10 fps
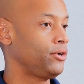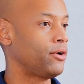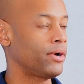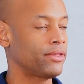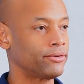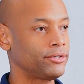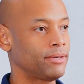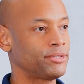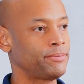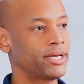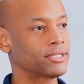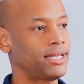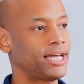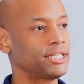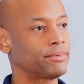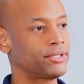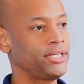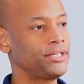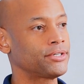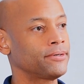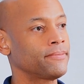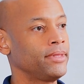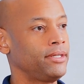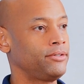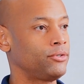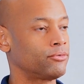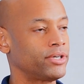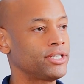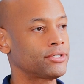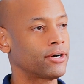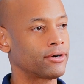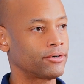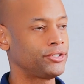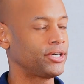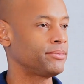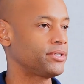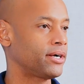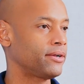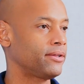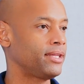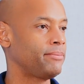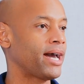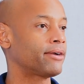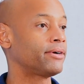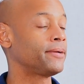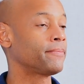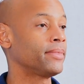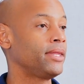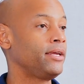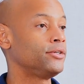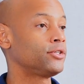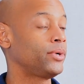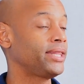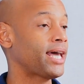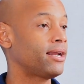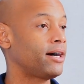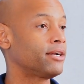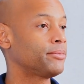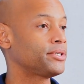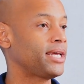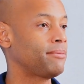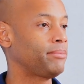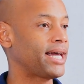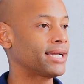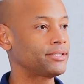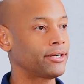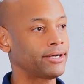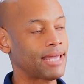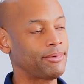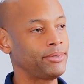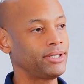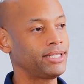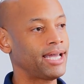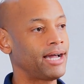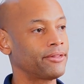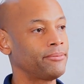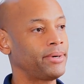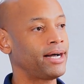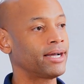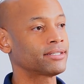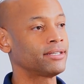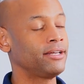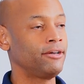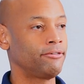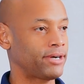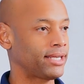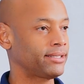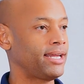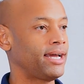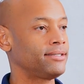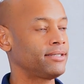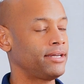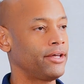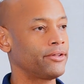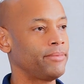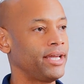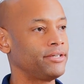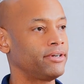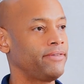going through some specialized procedure to restart or jumpstart the battery. So with that 100% black start capability out of the box, Franklin has another major